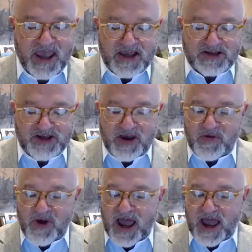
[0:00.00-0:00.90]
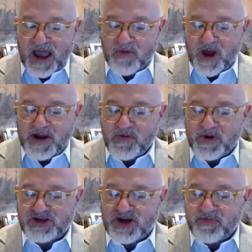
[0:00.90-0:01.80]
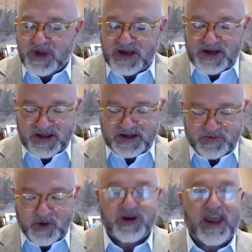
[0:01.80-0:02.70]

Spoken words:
So why don't we jump into this book?